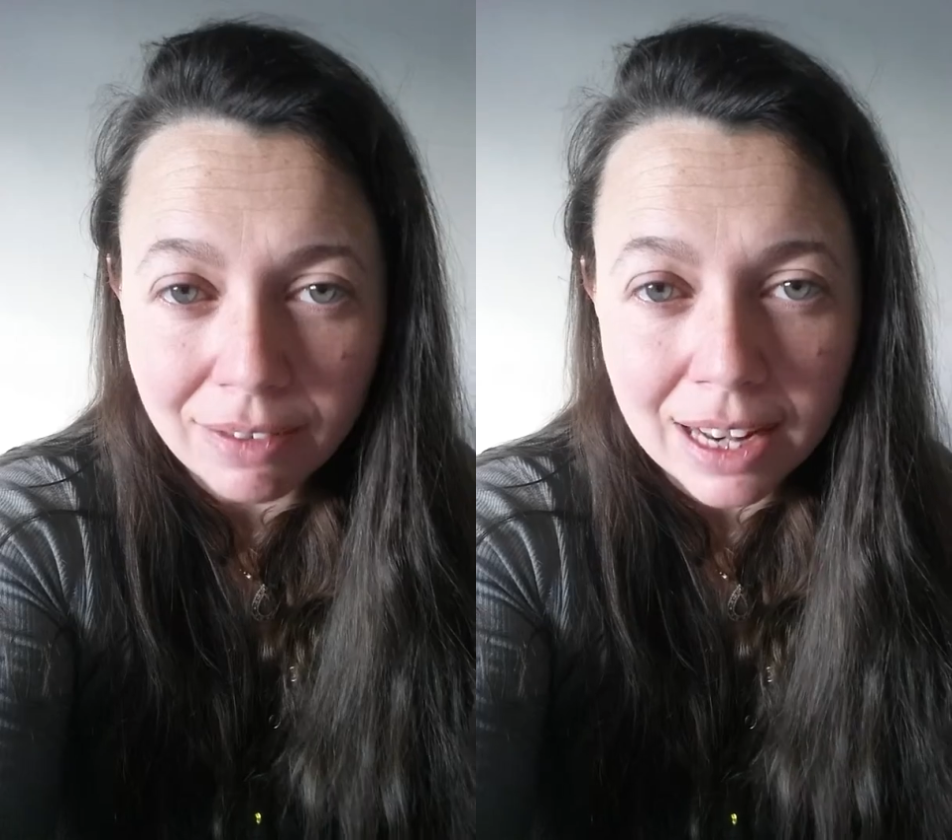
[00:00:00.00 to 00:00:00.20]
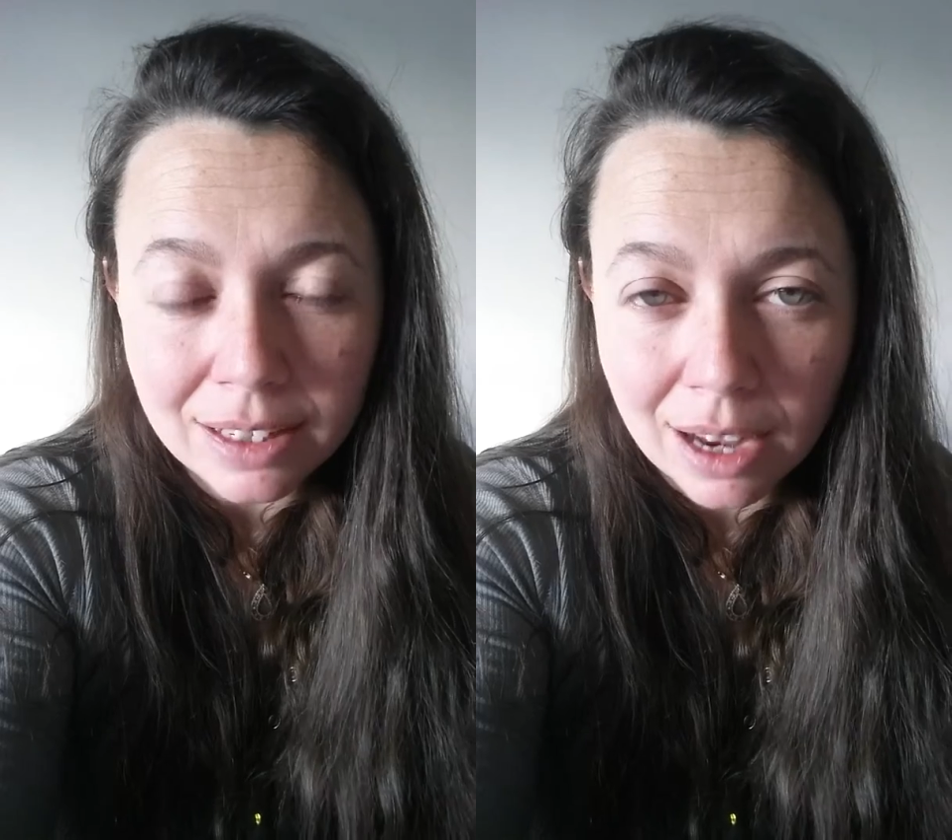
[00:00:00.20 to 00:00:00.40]

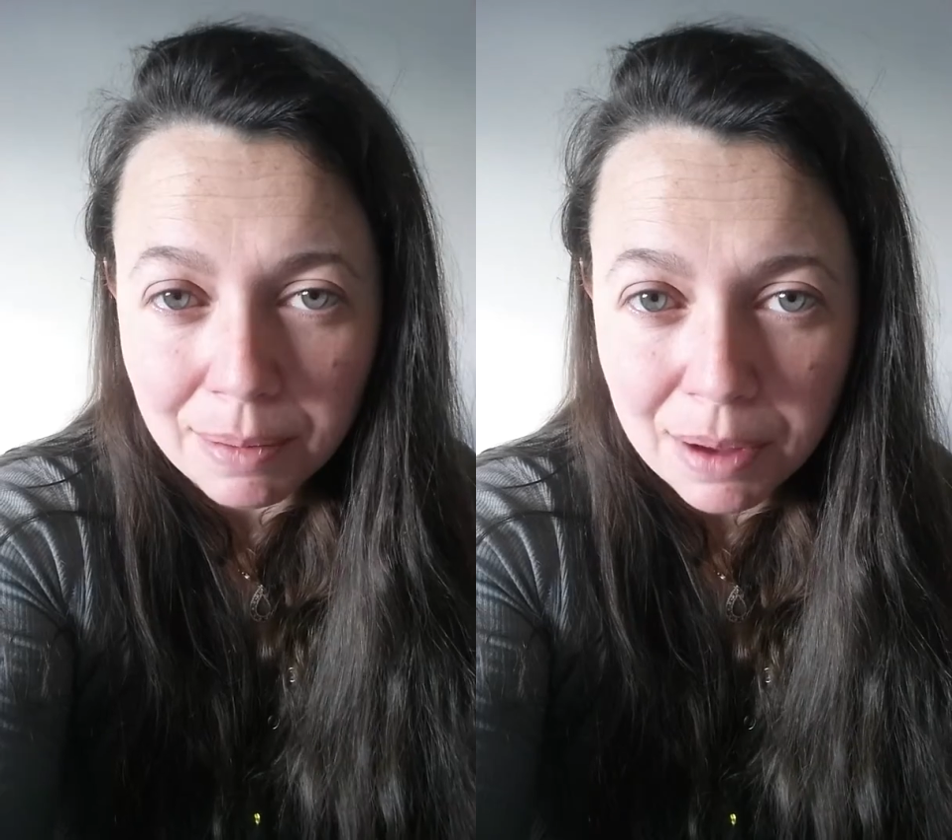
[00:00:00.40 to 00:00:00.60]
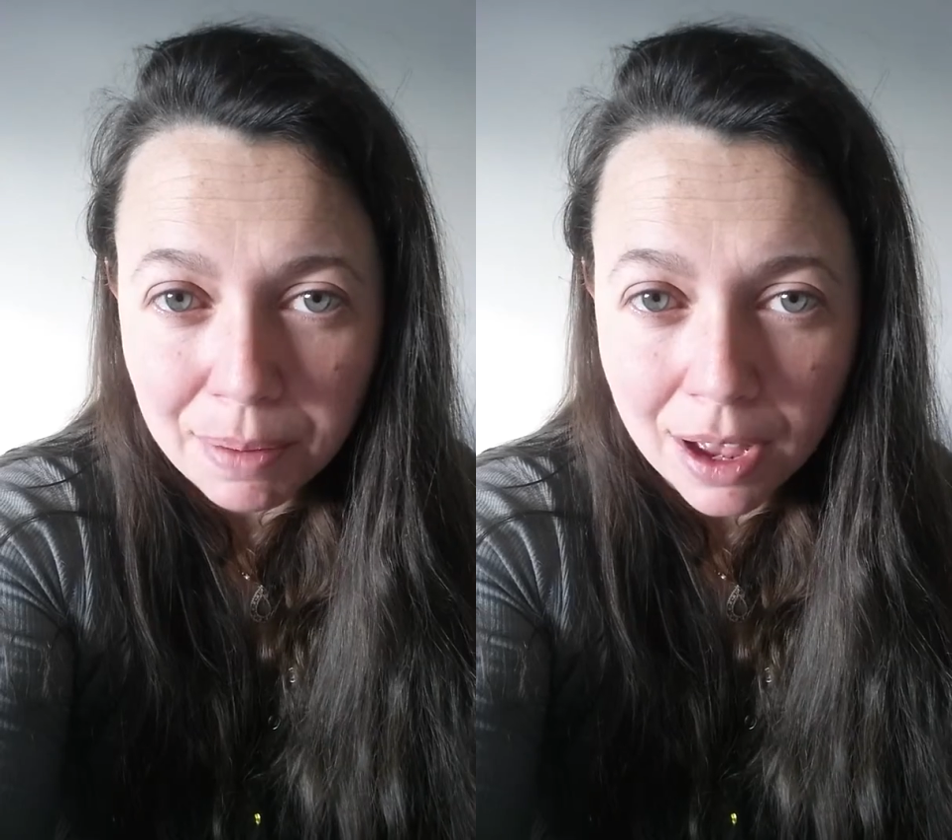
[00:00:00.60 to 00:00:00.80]
have let
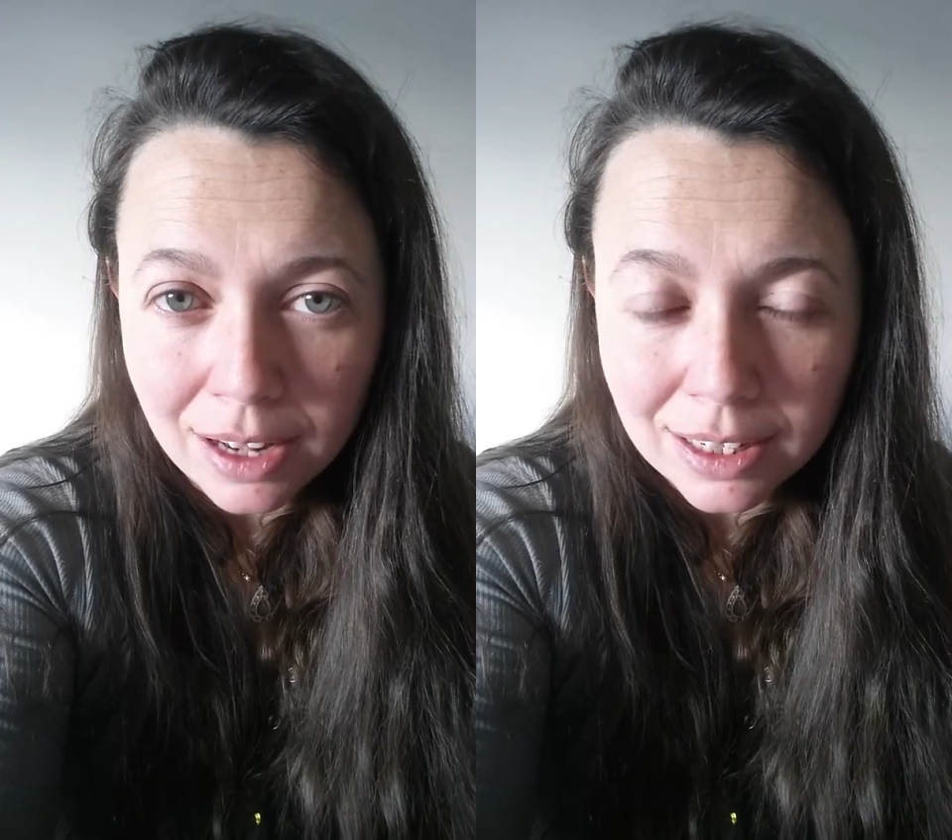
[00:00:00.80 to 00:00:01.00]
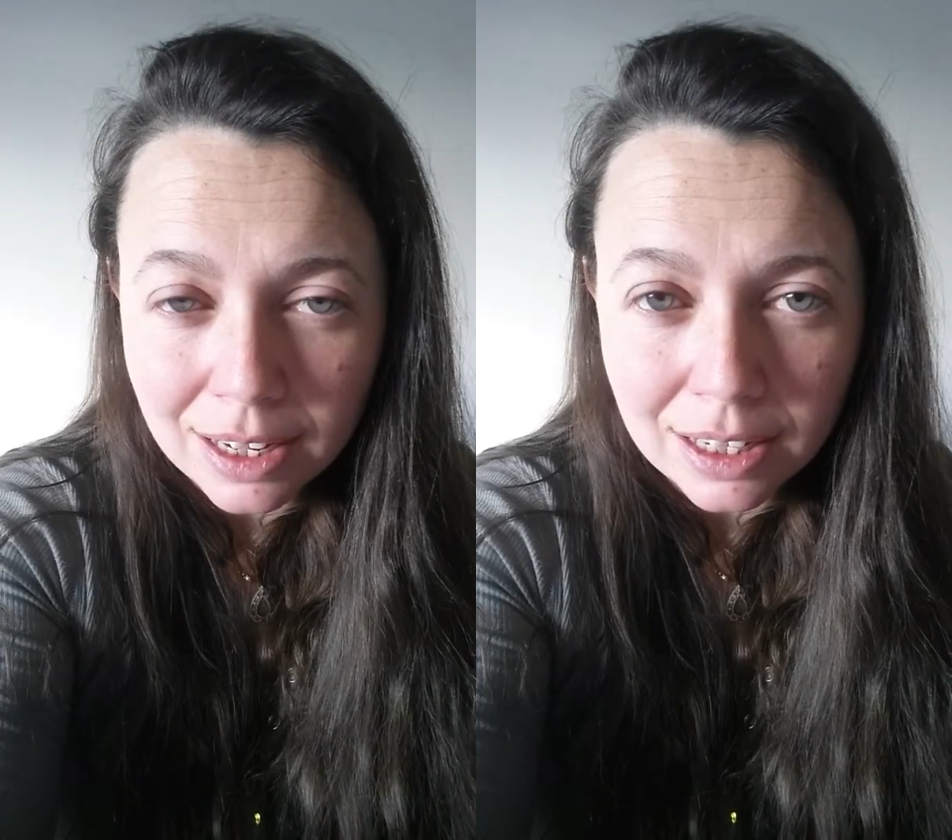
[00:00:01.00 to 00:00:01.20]
time go
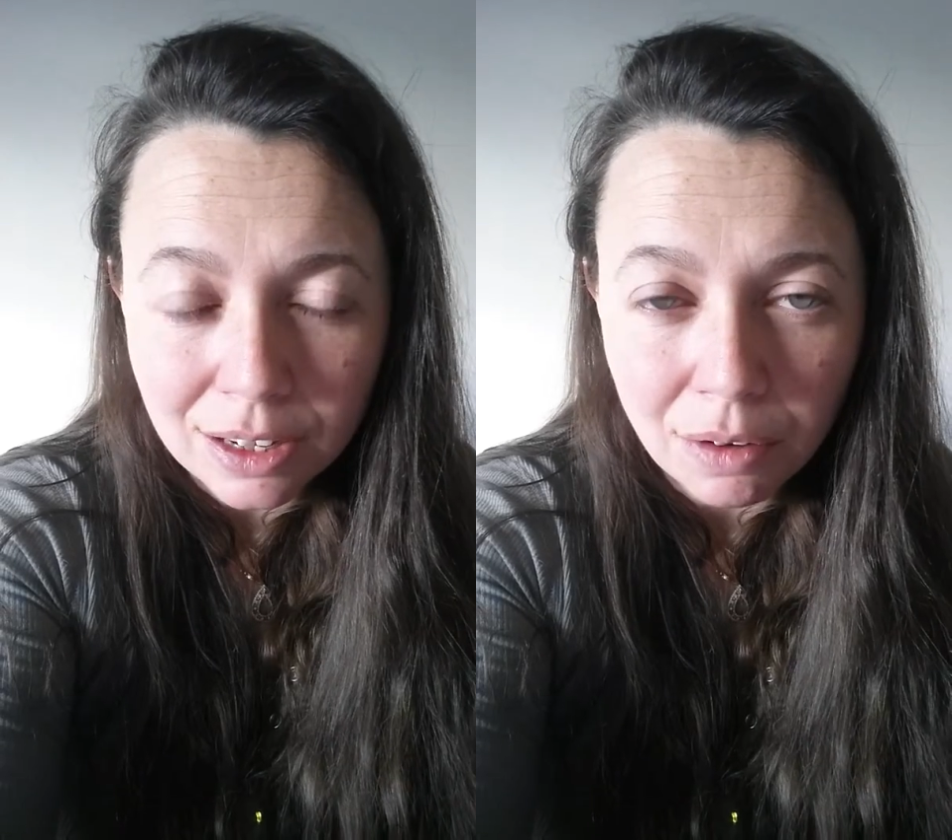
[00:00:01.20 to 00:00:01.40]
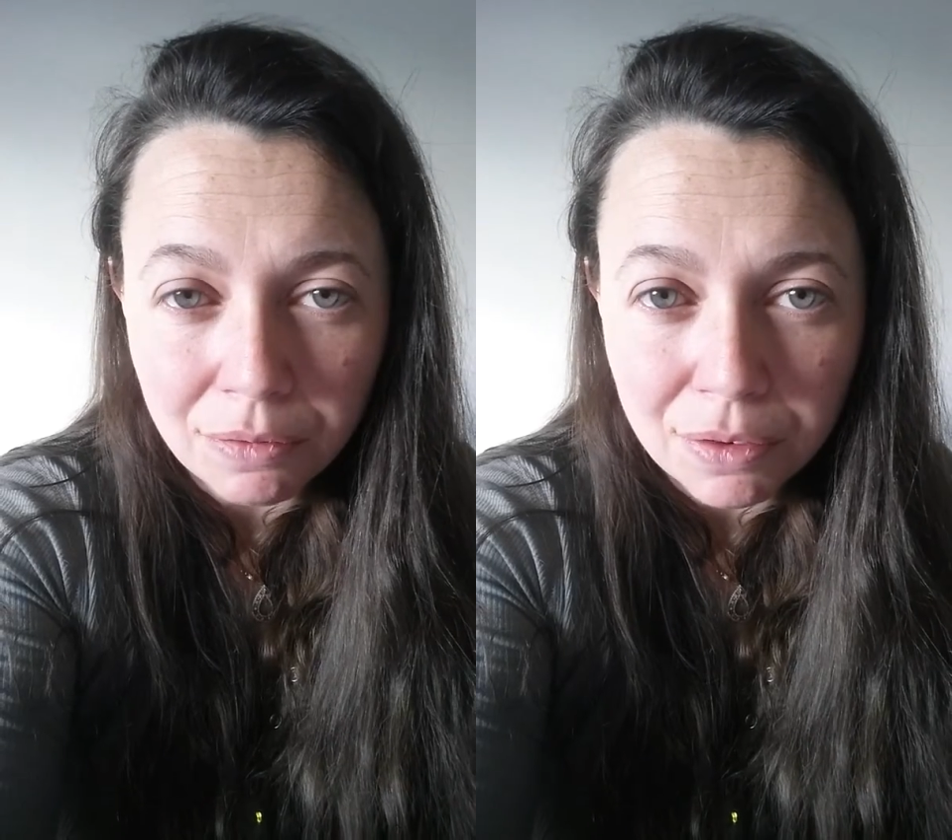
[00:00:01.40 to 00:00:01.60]
past and it's
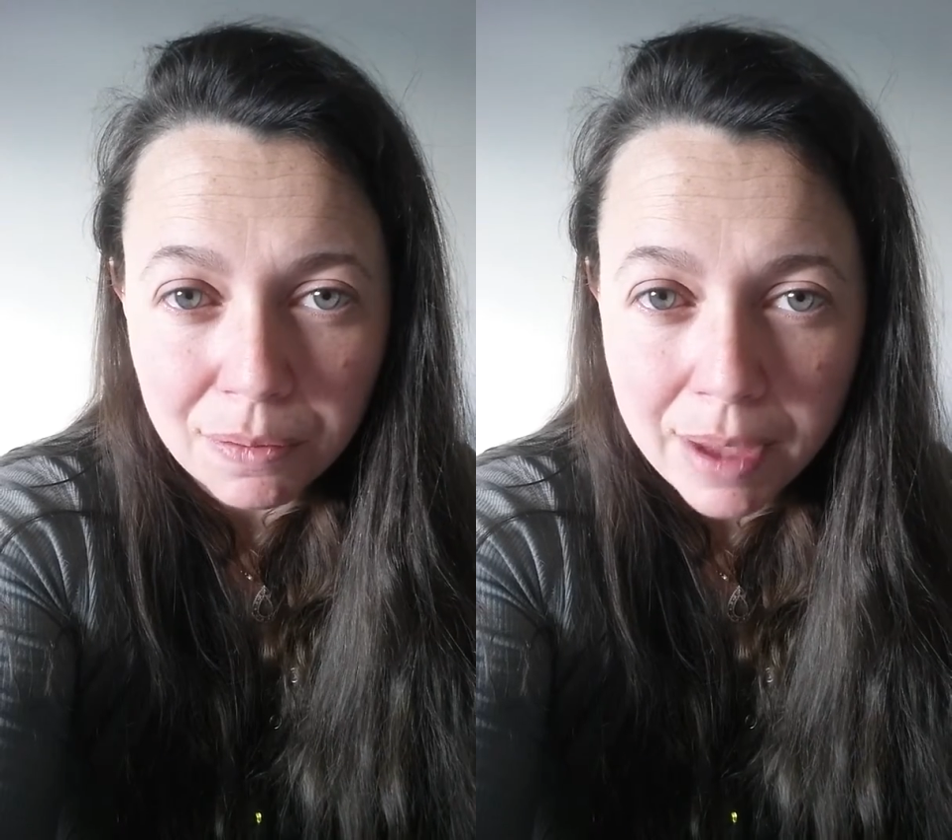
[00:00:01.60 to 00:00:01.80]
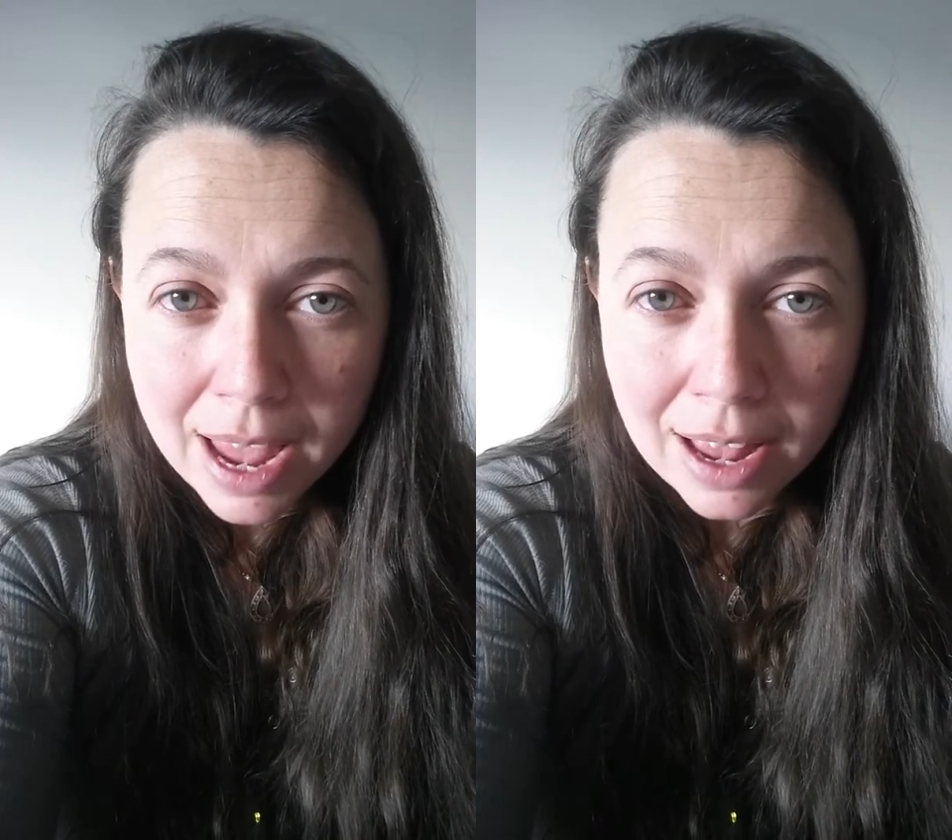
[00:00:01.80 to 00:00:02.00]
gone
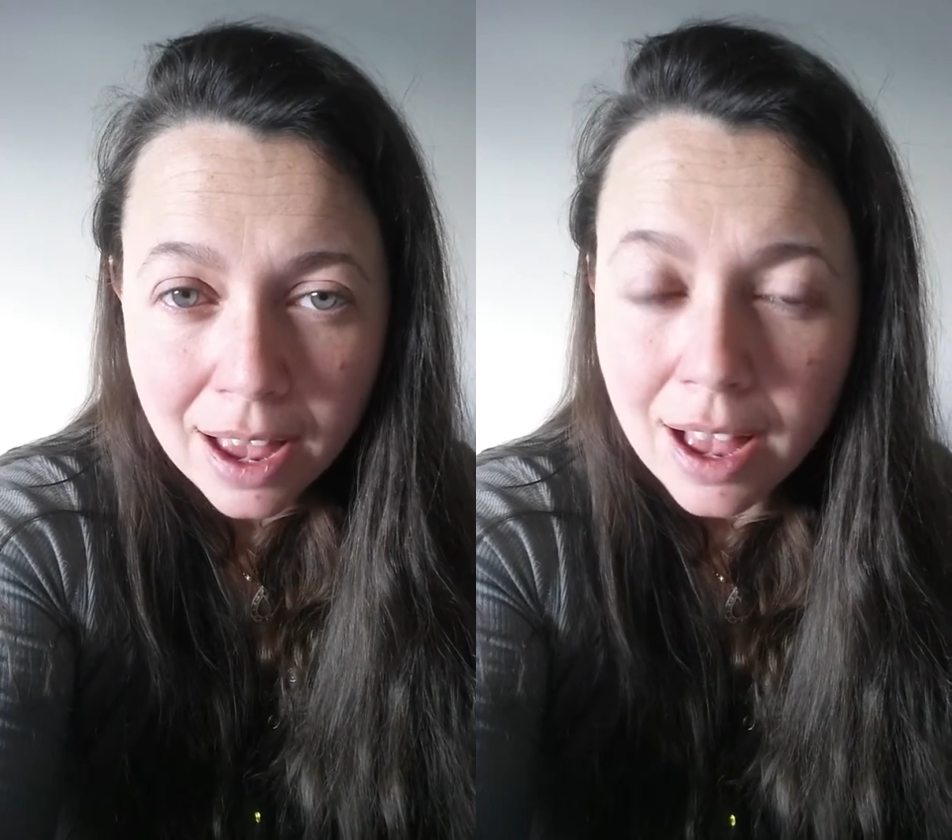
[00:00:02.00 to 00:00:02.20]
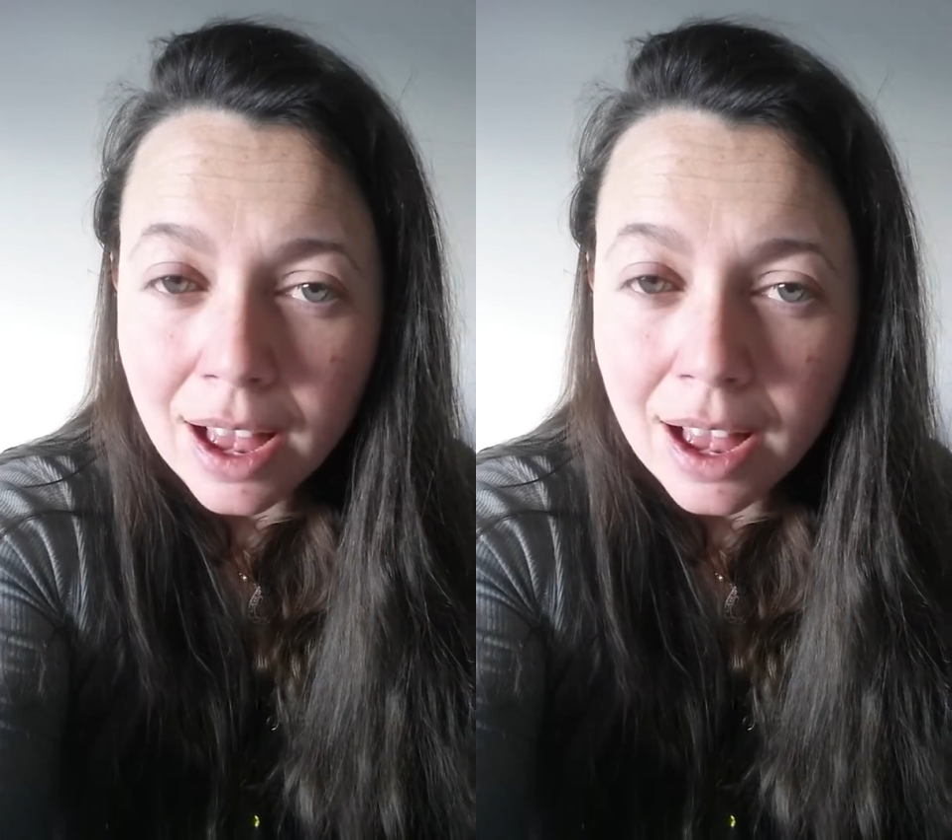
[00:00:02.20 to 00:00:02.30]
from being